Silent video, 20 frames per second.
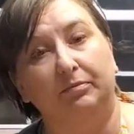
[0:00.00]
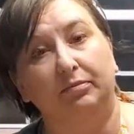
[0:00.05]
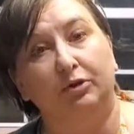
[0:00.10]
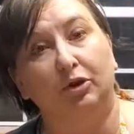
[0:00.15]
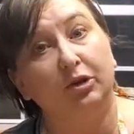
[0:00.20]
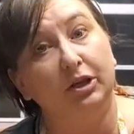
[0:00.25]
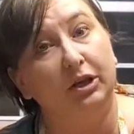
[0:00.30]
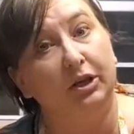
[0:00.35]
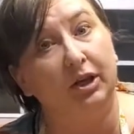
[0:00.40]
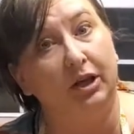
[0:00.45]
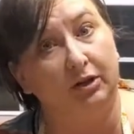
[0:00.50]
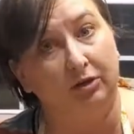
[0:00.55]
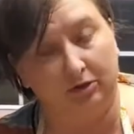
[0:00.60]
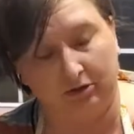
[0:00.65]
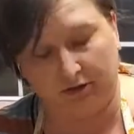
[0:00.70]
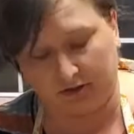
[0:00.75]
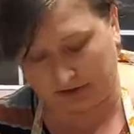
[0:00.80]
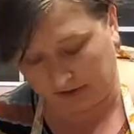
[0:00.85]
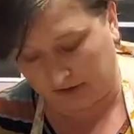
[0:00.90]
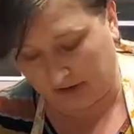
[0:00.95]
cookie
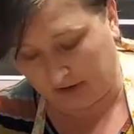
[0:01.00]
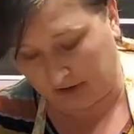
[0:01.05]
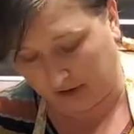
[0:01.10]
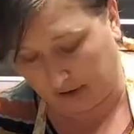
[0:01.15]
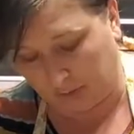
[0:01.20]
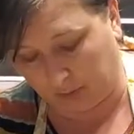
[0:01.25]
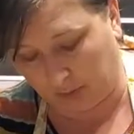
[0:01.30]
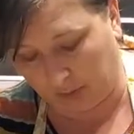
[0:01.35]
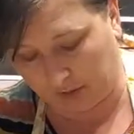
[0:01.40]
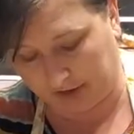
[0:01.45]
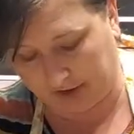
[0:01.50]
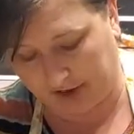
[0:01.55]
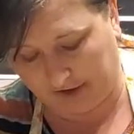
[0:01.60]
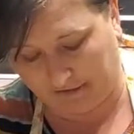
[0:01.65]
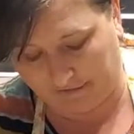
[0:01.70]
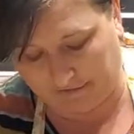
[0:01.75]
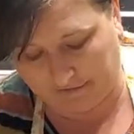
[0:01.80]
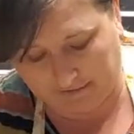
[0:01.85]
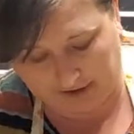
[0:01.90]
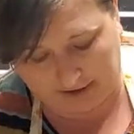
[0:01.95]
cutters, like roll it
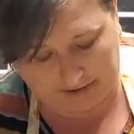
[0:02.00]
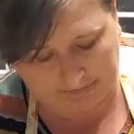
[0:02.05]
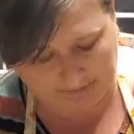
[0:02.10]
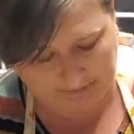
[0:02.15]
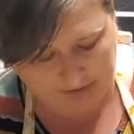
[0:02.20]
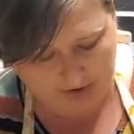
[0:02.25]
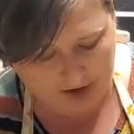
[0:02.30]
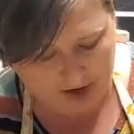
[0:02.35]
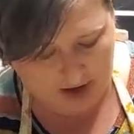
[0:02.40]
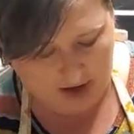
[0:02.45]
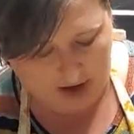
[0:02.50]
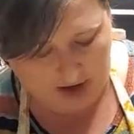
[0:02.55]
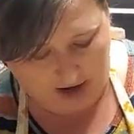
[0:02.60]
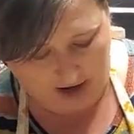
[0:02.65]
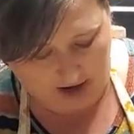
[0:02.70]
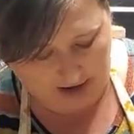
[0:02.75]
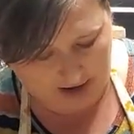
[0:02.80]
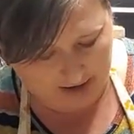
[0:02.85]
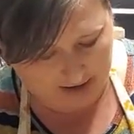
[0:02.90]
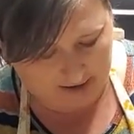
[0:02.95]
out flat
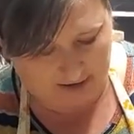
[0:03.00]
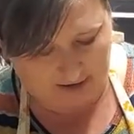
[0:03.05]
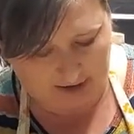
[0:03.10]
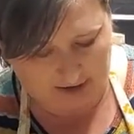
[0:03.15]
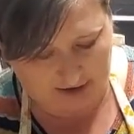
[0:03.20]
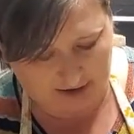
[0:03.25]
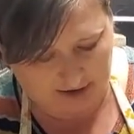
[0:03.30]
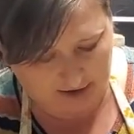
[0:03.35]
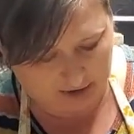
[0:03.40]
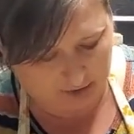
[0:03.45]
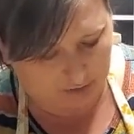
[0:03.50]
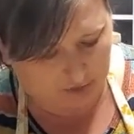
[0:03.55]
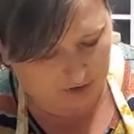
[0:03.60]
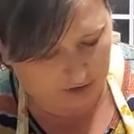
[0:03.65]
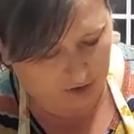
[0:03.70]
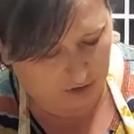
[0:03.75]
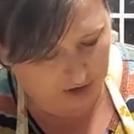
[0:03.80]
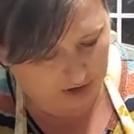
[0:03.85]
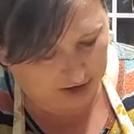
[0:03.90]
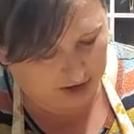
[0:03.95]
and cut it out with
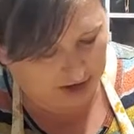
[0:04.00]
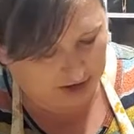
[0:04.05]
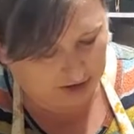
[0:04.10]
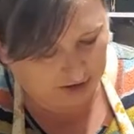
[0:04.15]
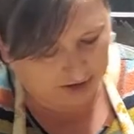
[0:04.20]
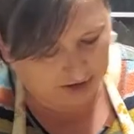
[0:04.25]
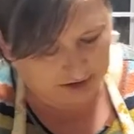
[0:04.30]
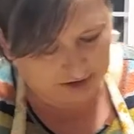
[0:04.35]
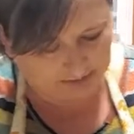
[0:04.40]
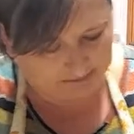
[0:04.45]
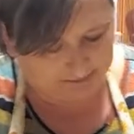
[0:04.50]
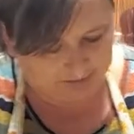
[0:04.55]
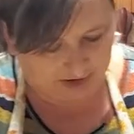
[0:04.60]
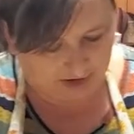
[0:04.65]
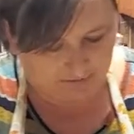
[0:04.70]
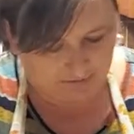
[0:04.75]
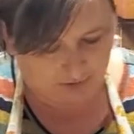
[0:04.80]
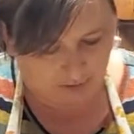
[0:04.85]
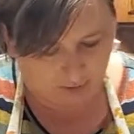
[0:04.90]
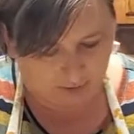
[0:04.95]
cookie cutters
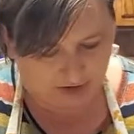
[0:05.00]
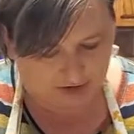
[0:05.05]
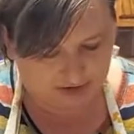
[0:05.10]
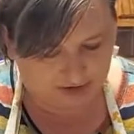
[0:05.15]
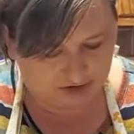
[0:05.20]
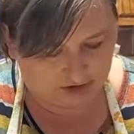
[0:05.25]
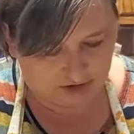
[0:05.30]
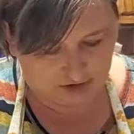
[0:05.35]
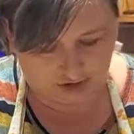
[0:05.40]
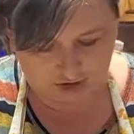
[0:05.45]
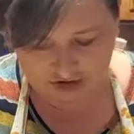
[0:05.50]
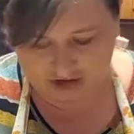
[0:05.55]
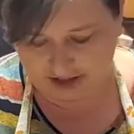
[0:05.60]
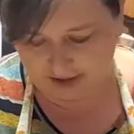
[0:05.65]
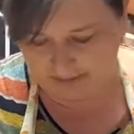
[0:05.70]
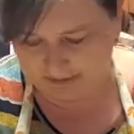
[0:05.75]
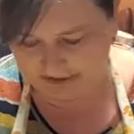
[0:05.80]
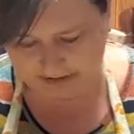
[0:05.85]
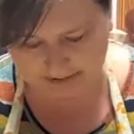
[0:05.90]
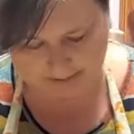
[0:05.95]
if you want certain
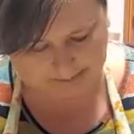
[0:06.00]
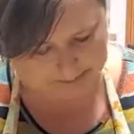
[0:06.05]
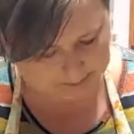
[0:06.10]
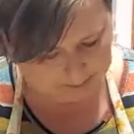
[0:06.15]
shapes.